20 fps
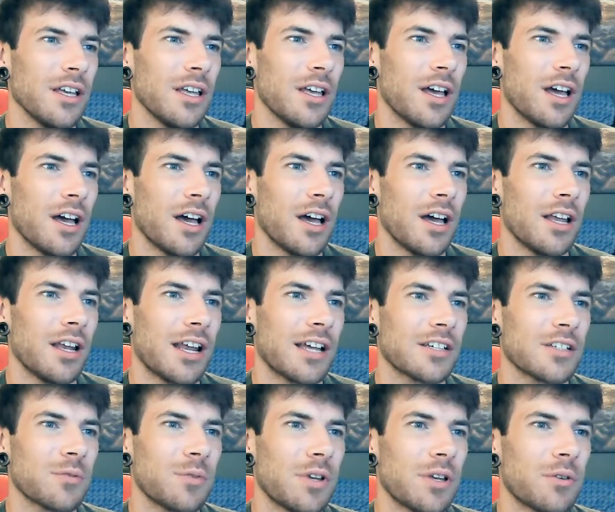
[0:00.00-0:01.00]

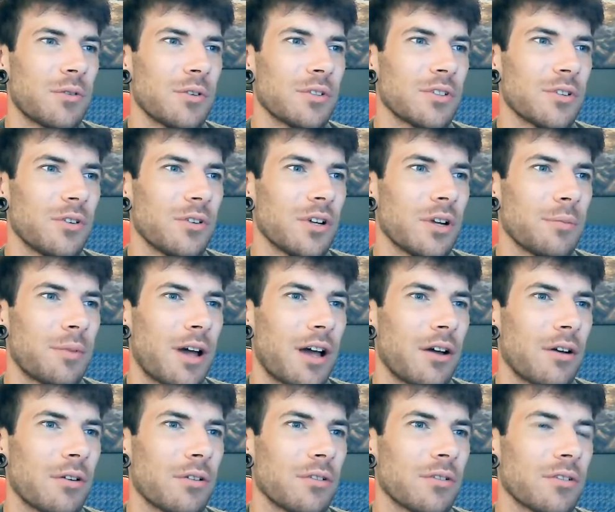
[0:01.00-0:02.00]
Last week was all
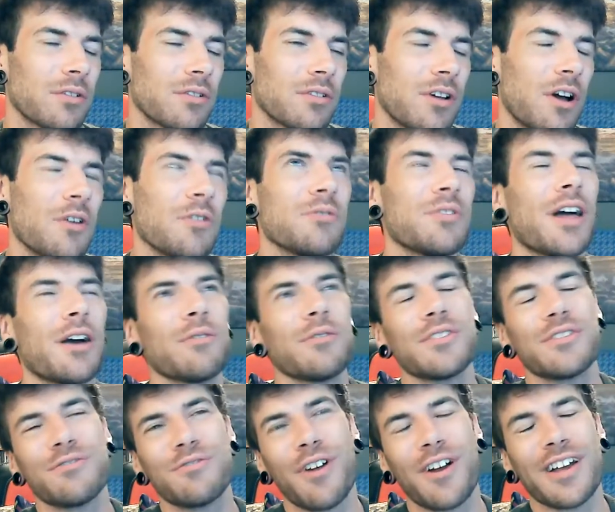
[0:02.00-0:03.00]
about. Oh, that
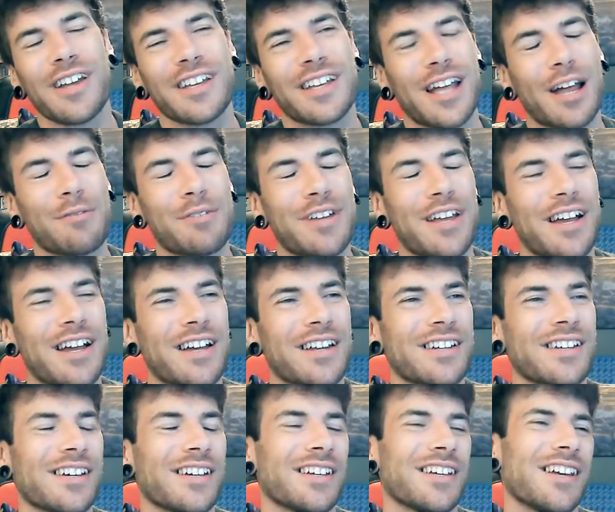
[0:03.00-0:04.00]
was right, Gabby
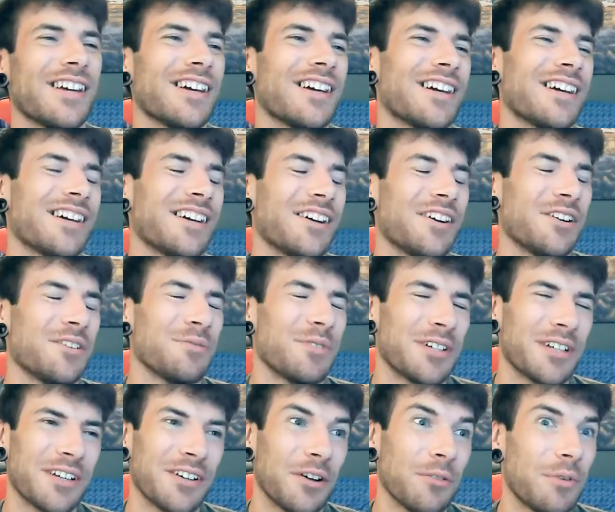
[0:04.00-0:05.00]
Hanna. Yeah. Oh my
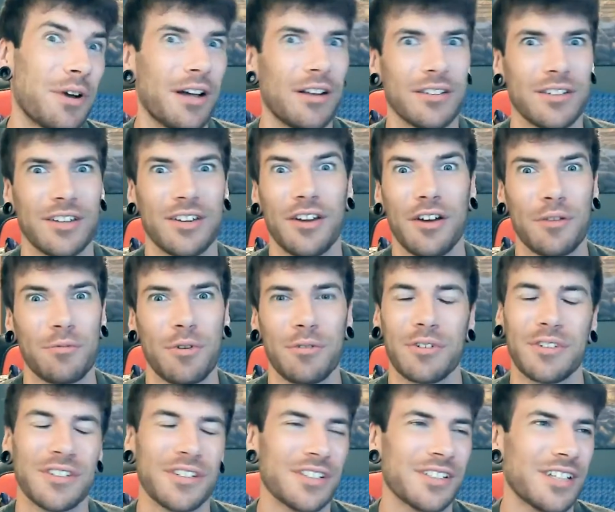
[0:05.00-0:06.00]
god. Well, I
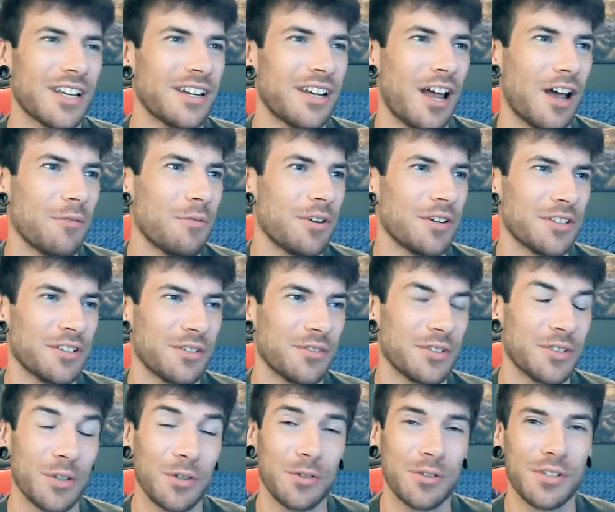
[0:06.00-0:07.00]
probably just said how much of a
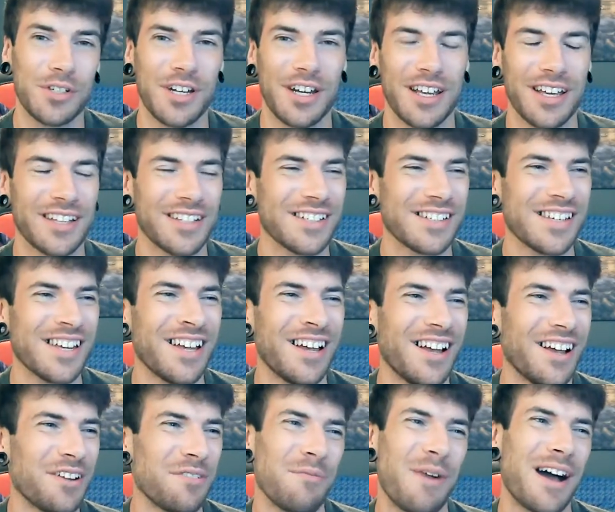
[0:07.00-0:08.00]
tool she is.
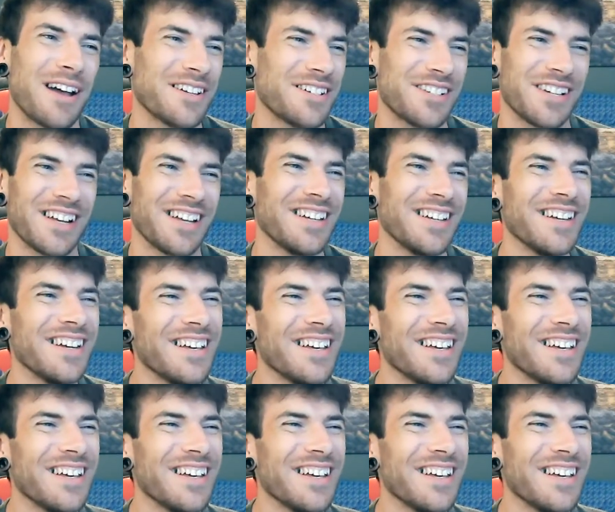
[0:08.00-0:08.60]
I imagine.